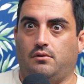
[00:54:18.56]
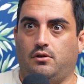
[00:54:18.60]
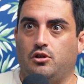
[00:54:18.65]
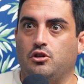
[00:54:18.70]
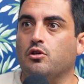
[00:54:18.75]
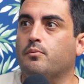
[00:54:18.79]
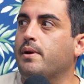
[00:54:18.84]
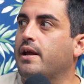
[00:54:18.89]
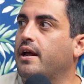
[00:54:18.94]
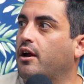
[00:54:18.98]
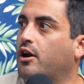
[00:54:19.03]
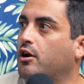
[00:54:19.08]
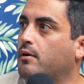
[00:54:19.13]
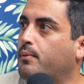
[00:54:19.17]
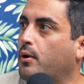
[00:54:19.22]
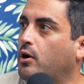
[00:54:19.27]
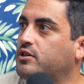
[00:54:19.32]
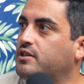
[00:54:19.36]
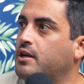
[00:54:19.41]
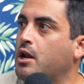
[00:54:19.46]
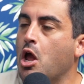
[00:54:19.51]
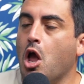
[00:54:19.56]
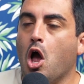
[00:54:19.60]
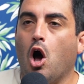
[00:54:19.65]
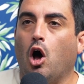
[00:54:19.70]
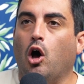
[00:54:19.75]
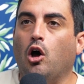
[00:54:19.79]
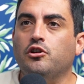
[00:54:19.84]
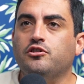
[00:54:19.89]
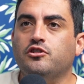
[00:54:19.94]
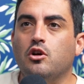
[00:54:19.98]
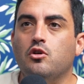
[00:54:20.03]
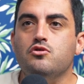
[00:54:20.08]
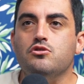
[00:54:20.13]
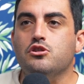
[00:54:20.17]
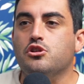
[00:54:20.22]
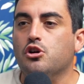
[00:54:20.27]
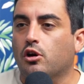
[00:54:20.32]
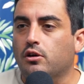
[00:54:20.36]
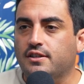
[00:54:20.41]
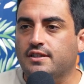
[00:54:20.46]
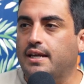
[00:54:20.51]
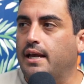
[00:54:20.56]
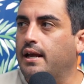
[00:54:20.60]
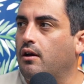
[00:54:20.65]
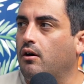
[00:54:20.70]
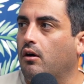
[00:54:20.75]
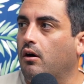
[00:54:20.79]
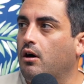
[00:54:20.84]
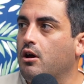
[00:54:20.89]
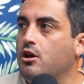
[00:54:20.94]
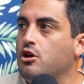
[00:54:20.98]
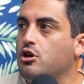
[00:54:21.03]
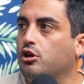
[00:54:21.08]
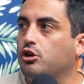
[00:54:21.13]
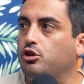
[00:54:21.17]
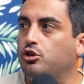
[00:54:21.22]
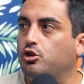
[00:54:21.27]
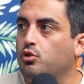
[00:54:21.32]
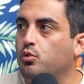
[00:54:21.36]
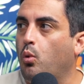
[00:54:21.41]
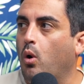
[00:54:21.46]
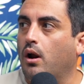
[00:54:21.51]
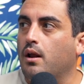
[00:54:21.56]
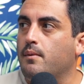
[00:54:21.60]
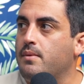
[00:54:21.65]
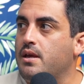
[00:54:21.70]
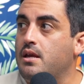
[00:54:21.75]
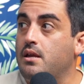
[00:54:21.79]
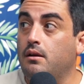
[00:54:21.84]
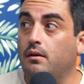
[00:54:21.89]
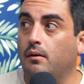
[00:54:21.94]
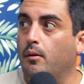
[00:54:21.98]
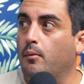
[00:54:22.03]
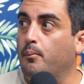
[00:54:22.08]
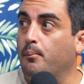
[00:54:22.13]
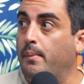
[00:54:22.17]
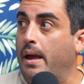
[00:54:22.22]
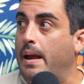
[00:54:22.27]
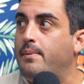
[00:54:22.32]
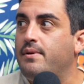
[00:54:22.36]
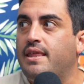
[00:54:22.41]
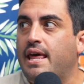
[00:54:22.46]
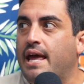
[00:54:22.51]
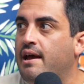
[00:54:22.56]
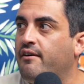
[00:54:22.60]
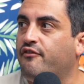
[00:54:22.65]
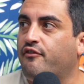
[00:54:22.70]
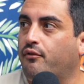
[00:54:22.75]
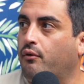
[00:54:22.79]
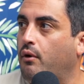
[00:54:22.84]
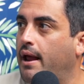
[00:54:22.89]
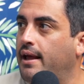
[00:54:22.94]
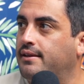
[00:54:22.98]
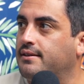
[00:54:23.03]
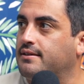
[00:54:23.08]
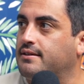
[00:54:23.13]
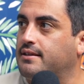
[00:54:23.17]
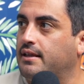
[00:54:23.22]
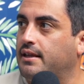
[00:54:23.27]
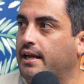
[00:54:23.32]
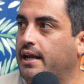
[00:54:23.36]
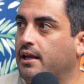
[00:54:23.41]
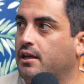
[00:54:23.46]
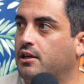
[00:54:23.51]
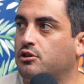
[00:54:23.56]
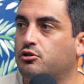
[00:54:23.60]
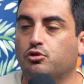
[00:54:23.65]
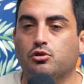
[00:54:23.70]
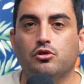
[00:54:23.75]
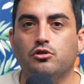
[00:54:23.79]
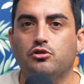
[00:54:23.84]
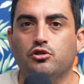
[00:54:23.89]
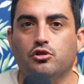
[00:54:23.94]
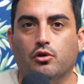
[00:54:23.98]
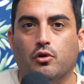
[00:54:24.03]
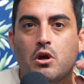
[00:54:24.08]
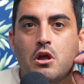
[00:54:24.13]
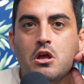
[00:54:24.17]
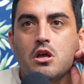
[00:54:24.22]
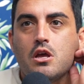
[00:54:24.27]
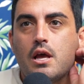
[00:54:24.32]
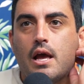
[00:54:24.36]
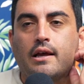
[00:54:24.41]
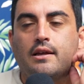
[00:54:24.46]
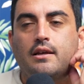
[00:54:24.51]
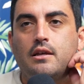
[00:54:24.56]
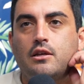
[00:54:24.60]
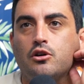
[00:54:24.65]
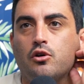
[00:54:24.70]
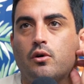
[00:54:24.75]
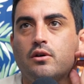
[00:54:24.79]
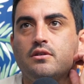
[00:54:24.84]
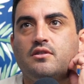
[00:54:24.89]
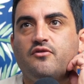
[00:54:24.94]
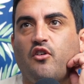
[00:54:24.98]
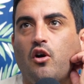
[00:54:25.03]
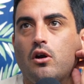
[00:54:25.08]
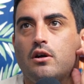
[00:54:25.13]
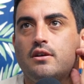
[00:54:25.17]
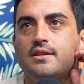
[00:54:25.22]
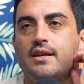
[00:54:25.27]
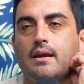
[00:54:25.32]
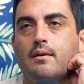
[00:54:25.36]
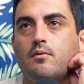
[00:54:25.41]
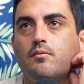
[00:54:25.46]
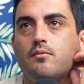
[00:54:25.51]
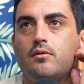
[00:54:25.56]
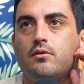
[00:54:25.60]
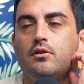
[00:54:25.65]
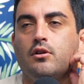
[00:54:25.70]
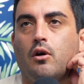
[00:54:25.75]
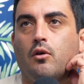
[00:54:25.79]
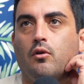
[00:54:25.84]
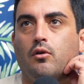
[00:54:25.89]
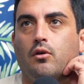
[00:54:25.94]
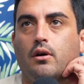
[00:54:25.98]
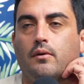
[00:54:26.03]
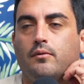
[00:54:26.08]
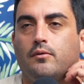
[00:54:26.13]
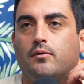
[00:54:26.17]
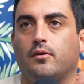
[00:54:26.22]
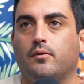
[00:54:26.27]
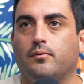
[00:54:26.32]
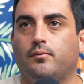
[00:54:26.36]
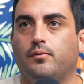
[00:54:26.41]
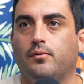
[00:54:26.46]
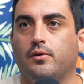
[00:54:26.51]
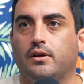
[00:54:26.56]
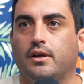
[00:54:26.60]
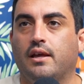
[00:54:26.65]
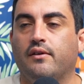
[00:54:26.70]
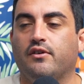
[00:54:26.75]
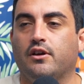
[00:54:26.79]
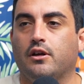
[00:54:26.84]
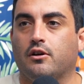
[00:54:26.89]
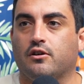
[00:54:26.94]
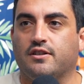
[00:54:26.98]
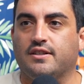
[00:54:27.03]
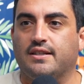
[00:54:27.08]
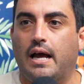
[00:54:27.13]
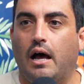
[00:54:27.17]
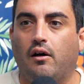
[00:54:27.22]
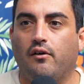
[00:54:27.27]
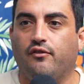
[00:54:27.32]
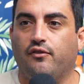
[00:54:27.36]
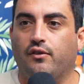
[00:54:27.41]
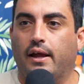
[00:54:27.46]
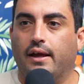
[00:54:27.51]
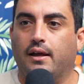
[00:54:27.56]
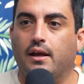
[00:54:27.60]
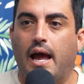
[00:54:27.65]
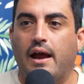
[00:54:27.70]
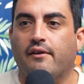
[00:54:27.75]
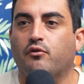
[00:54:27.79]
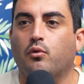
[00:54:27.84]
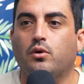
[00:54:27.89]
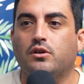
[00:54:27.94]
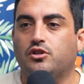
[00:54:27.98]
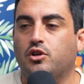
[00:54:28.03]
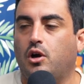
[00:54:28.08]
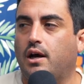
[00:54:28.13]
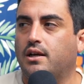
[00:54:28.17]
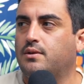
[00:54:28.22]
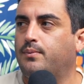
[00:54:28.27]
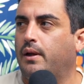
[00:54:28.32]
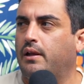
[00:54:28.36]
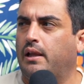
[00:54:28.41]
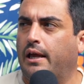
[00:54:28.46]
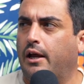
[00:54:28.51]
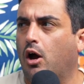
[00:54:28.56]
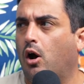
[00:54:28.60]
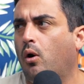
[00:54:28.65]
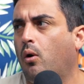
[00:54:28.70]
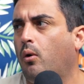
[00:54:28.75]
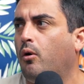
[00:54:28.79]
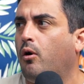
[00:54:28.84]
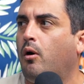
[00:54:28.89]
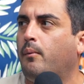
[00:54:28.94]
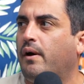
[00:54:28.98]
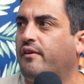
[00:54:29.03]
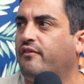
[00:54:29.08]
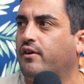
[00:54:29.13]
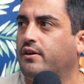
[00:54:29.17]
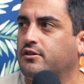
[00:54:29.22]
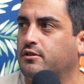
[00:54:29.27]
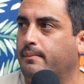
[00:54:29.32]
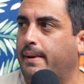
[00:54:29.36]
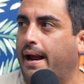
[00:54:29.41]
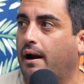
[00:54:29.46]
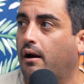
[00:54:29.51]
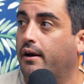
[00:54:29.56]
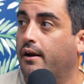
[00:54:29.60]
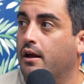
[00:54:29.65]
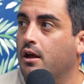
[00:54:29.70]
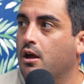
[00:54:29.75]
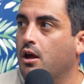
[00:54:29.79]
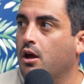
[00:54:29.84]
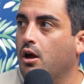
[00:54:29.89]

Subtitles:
You're being a good person. Also, you're single. You want to meet maybe they have friends that they could introduce you to. As far as like, giving yourself, like everyone talks about like, oh, all my friends are married.